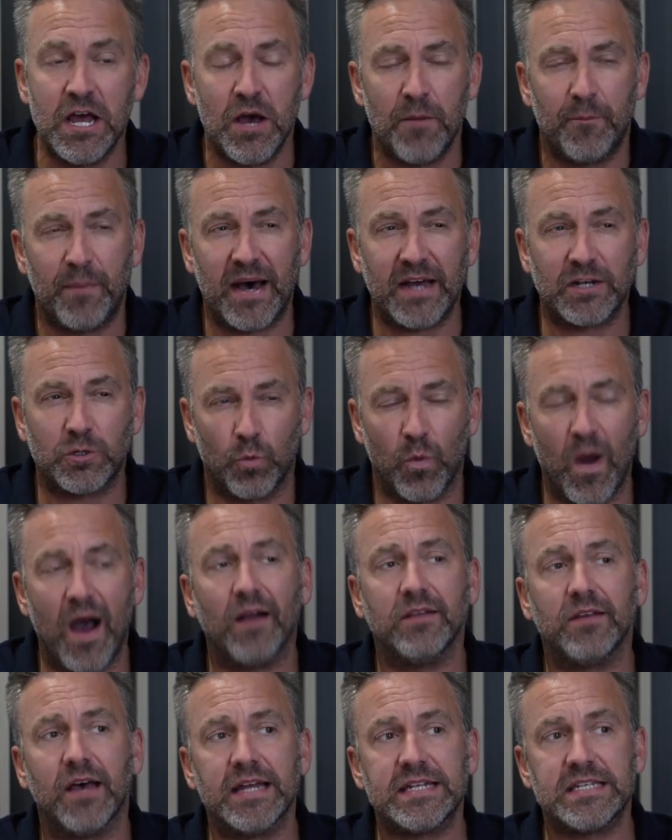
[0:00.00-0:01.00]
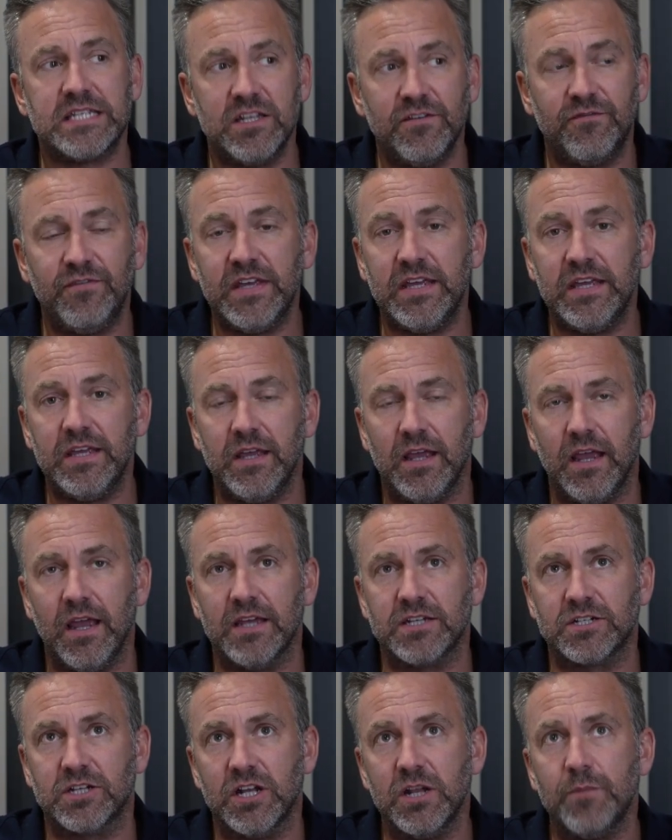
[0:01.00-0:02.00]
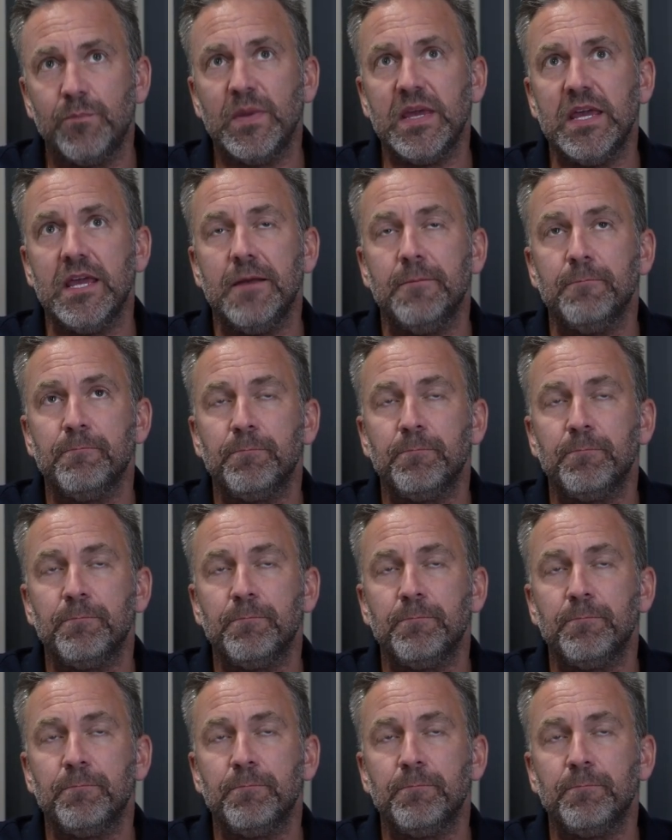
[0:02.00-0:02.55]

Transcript: But Wild Eye TV is going to be